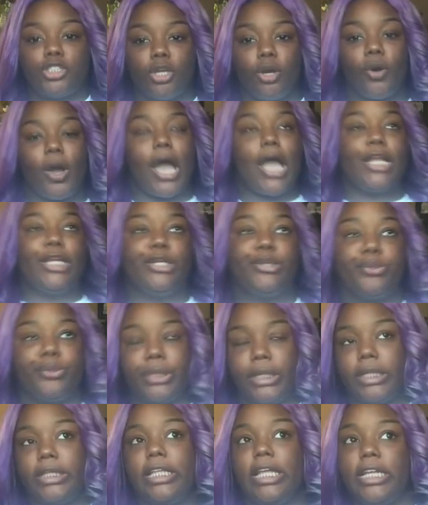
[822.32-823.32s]
I do
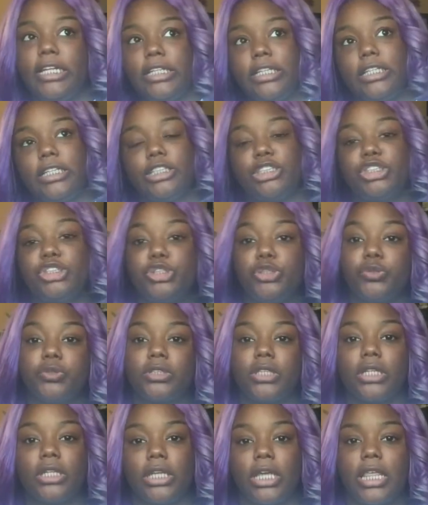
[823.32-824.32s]
think that it is true
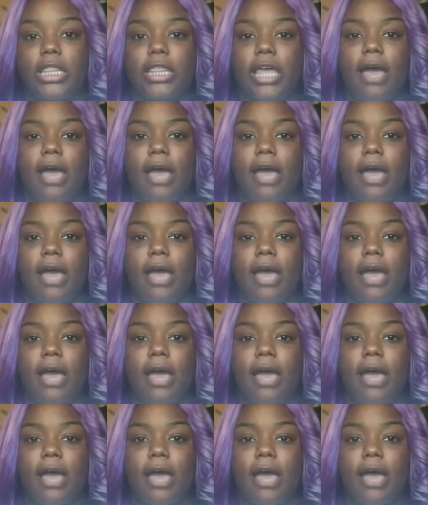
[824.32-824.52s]
to length.